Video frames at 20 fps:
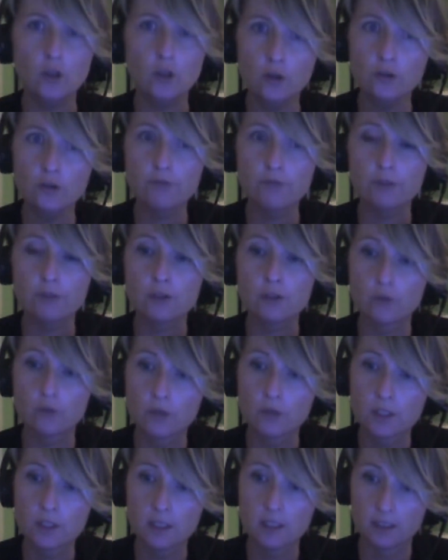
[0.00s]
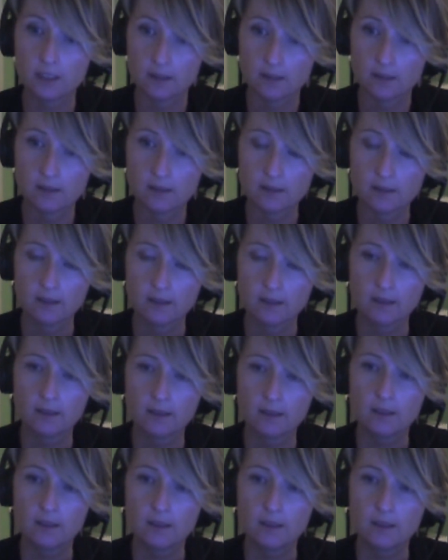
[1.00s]
use resources
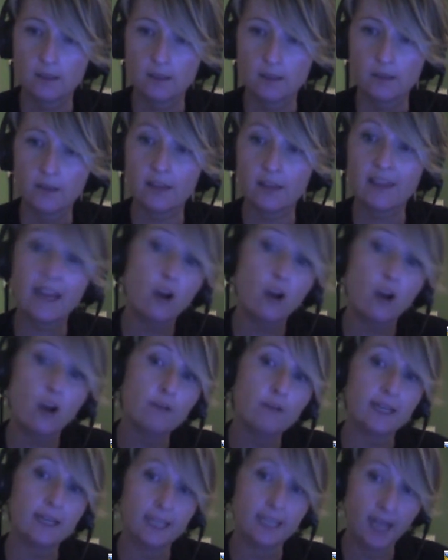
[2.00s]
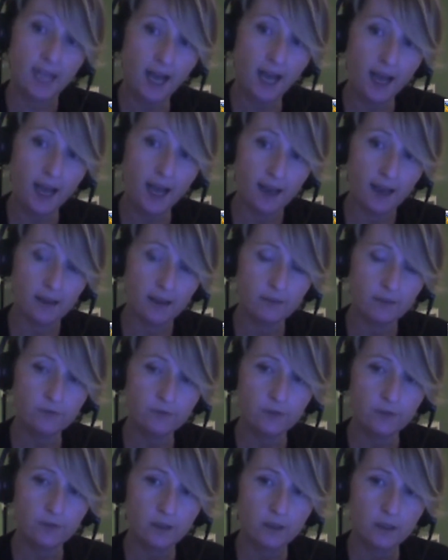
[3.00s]
that they already
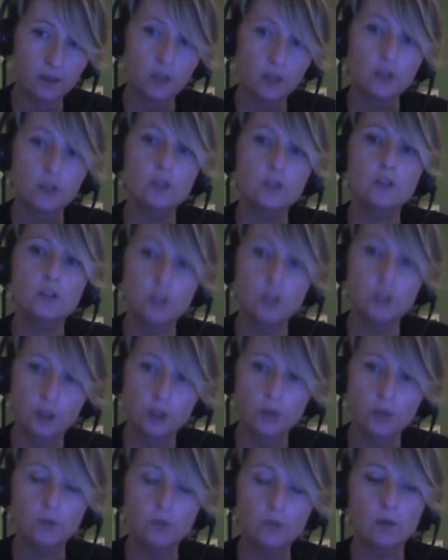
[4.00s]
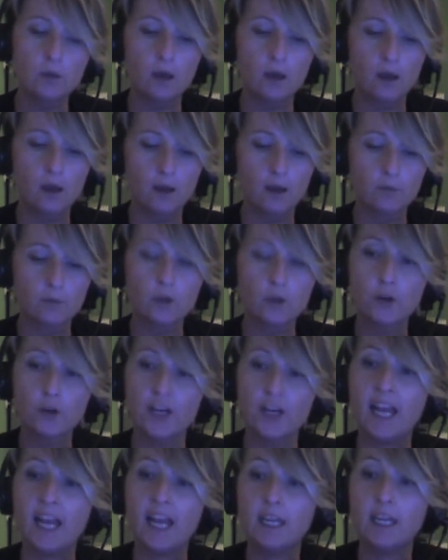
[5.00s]
have to
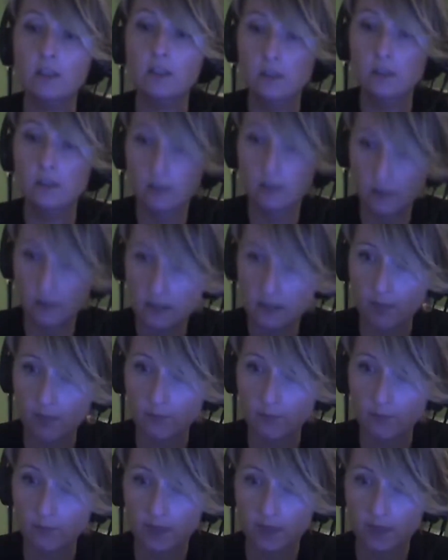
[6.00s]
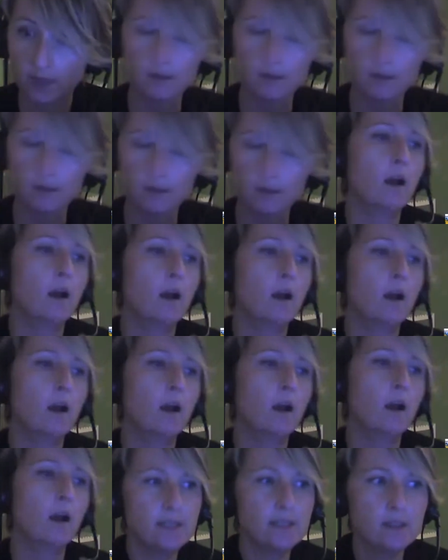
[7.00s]
create something.
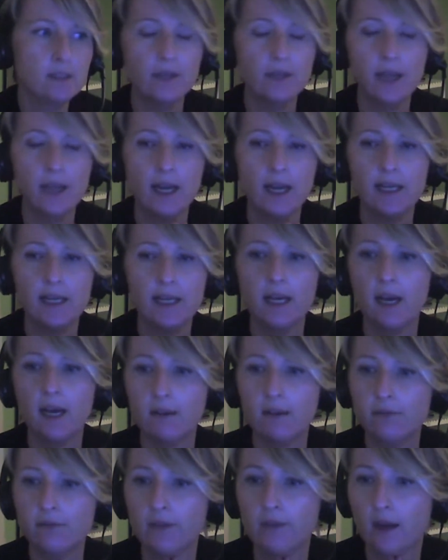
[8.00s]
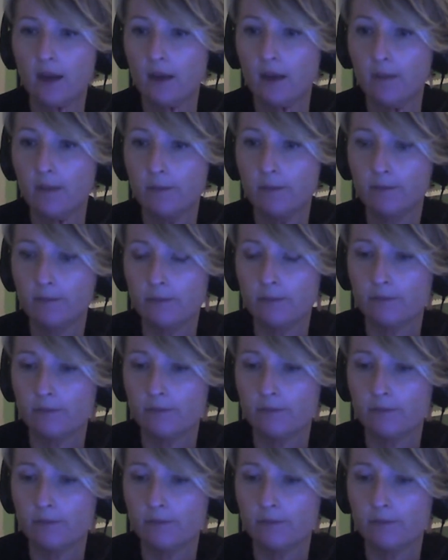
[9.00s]
This is something I have a